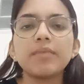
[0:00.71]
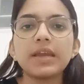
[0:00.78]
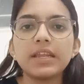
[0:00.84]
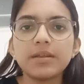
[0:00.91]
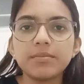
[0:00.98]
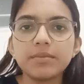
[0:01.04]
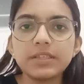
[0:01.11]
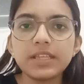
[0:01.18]

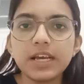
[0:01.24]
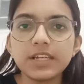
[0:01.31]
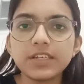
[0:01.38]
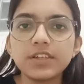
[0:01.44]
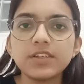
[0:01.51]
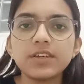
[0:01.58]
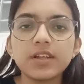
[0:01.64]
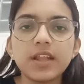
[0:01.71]
name is
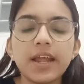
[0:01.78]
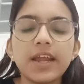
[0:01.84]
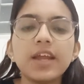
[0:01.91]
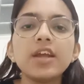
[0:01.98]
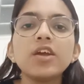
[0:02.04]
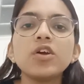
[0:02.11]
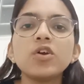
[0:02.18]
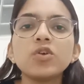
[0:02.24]
Sakshi Jagdale.
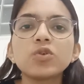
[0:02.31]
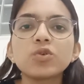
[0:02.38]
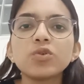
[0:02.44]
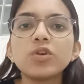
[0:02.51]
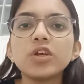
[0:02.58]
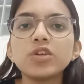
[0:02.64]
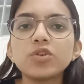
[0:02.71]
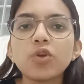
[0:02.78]

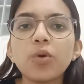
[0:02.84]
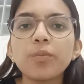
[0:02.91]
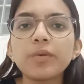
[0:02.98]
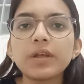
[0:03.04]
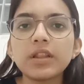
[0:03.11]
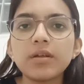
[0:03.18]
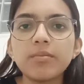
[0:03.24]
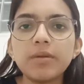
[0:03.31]
Today's
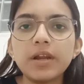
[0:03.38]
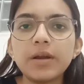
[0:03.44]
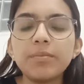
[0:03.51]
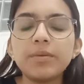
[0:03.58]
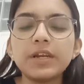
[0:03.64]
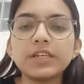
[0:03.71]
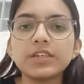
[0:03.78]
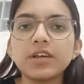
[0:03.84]
topic the blood
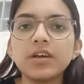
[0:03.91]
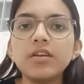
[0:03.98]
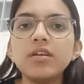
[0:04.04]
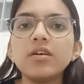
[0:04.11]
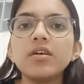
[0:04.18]
pressure.